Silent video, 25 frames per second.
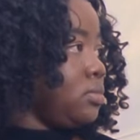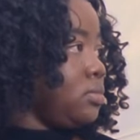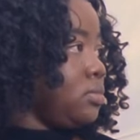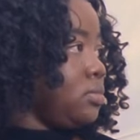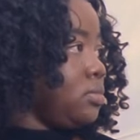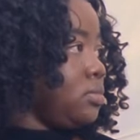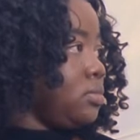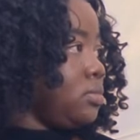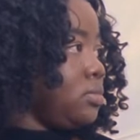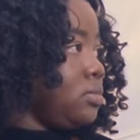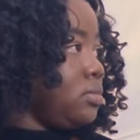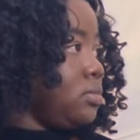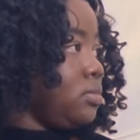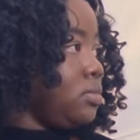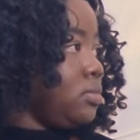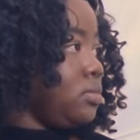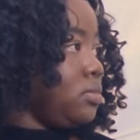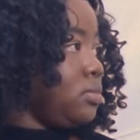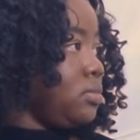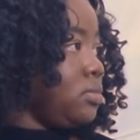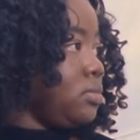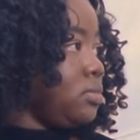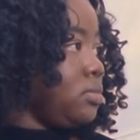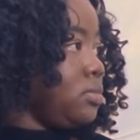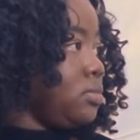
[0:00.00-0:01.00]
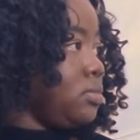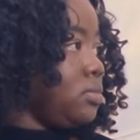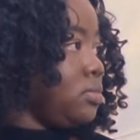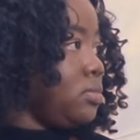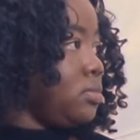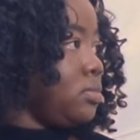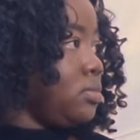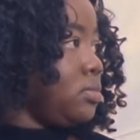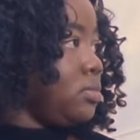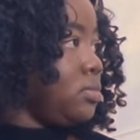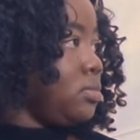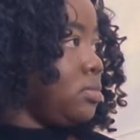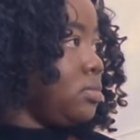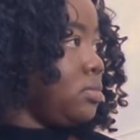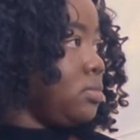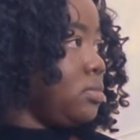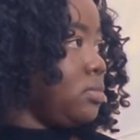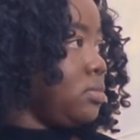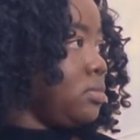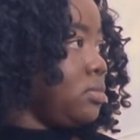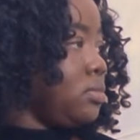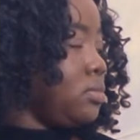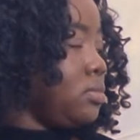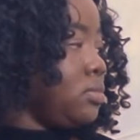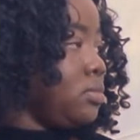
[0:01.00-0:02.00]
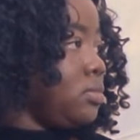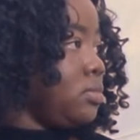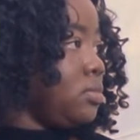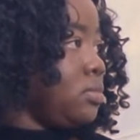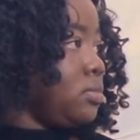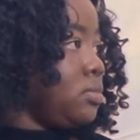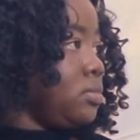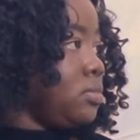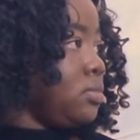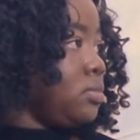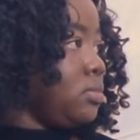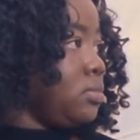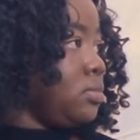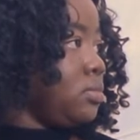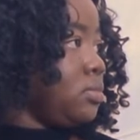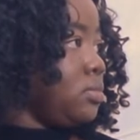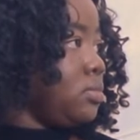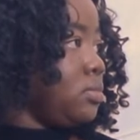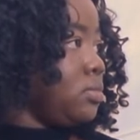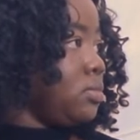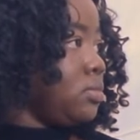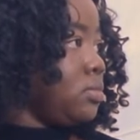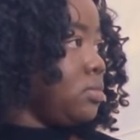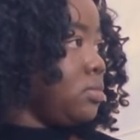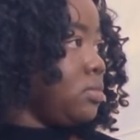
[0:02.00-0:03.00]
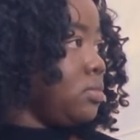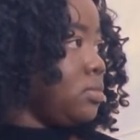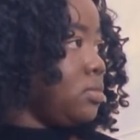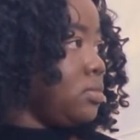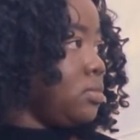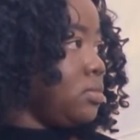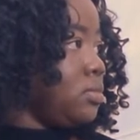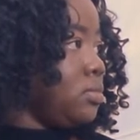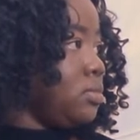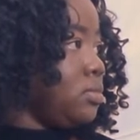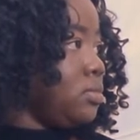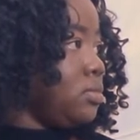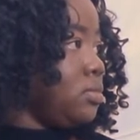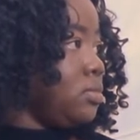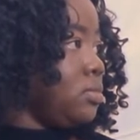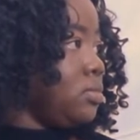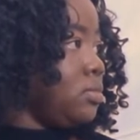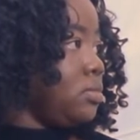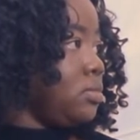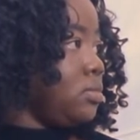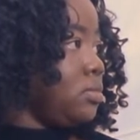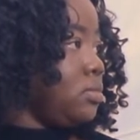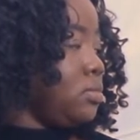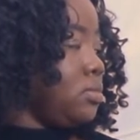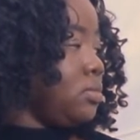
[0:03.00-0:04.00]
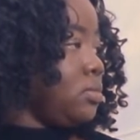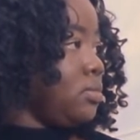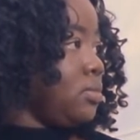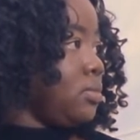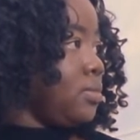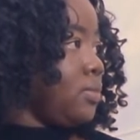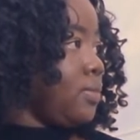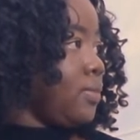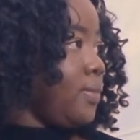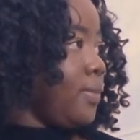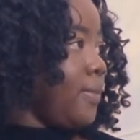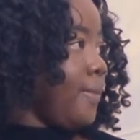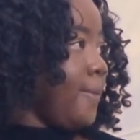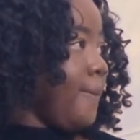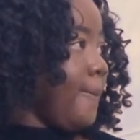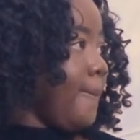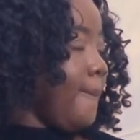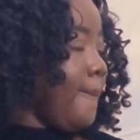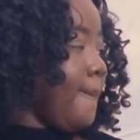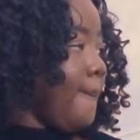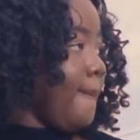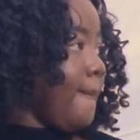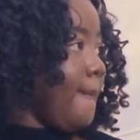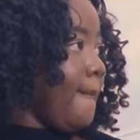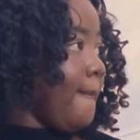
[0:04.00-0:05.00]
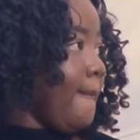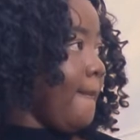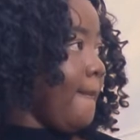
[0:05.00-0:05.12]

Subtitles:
This person isn't speaking.